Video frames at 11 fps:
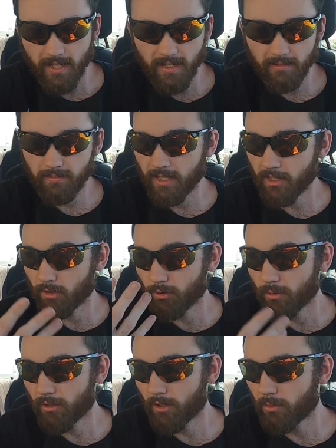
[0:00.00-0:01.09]
And I guess I'll
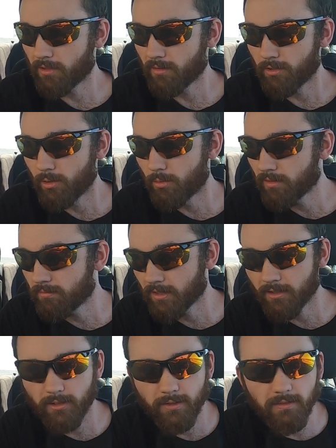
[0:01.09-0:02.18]
throw another one, a new one. I
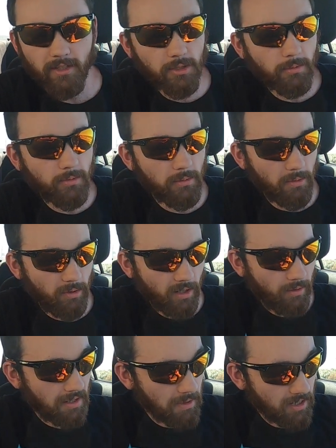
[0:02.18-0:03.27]
don't know if I've done this before, but would I
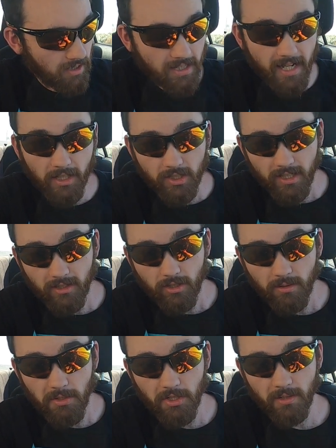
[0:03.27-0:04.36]
recommend it? Yes, get
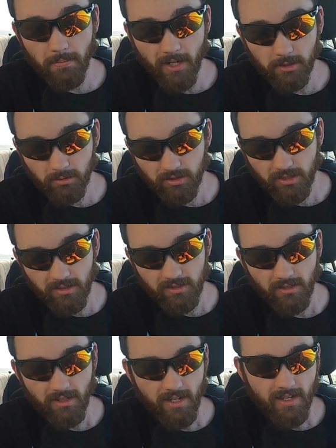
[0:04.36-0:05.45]
into the Mission Impossible
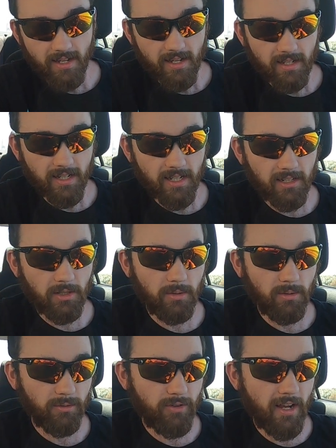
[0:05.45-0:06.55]
series. Get into
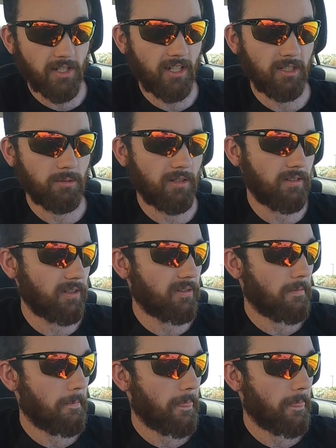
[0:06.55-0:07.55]
it, or franchise, whatever the hell.